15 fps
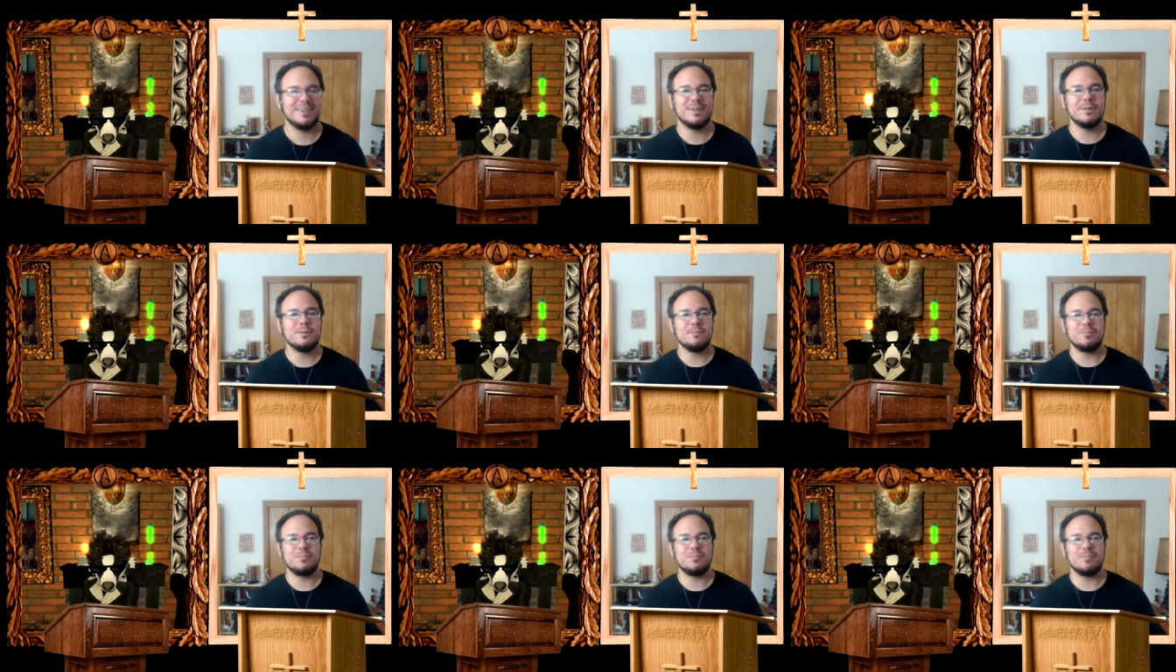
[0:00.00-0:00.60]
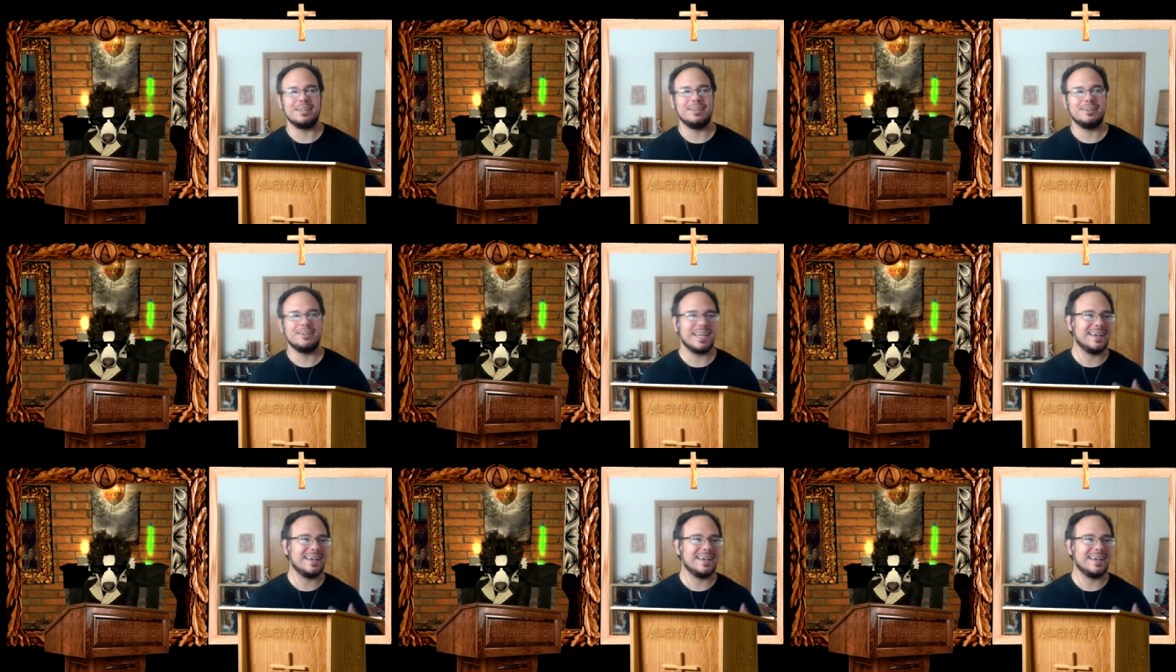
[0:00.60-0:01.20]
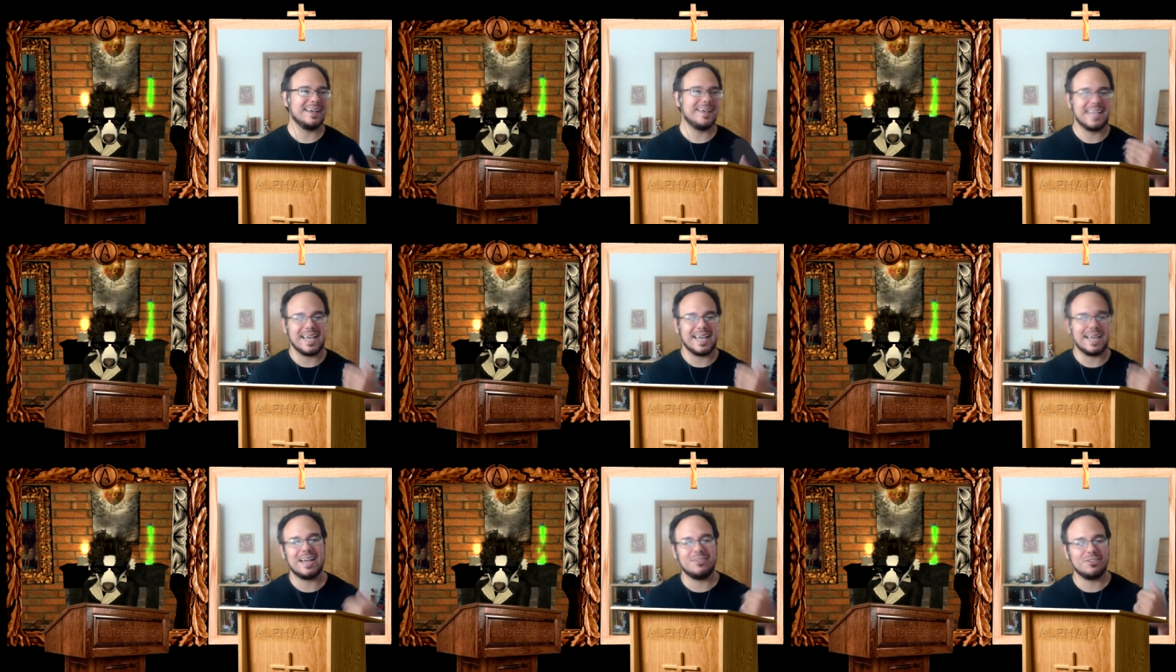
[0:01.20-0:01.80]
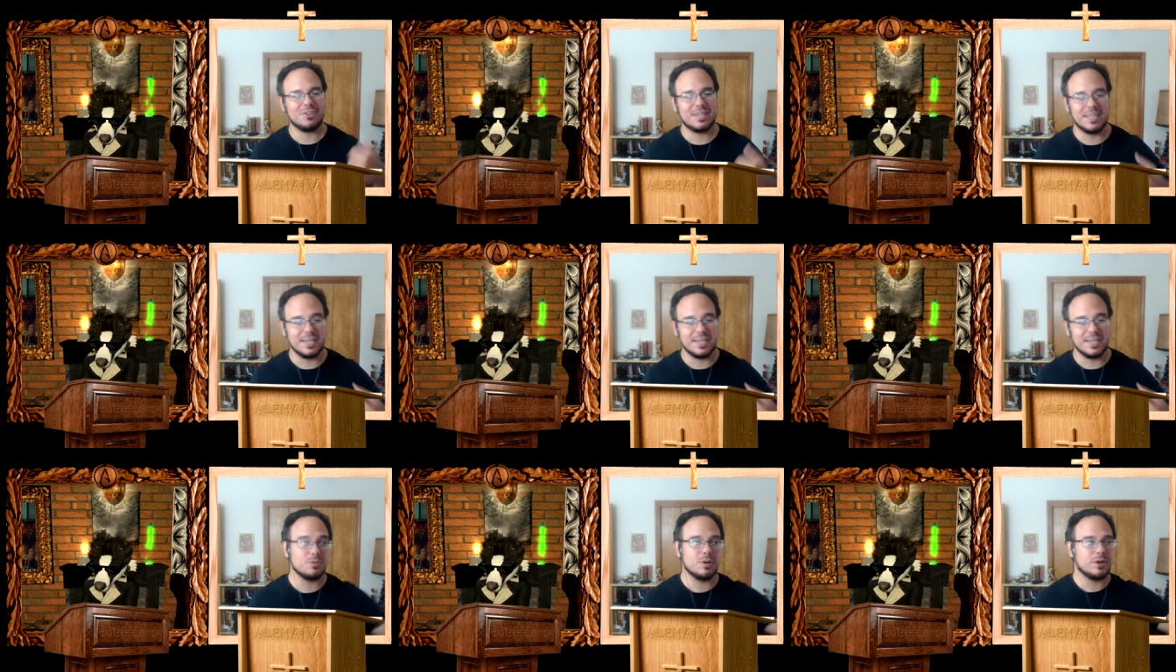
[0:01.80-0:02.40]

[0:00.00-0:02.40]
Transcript: Yeah. And you can't have your kid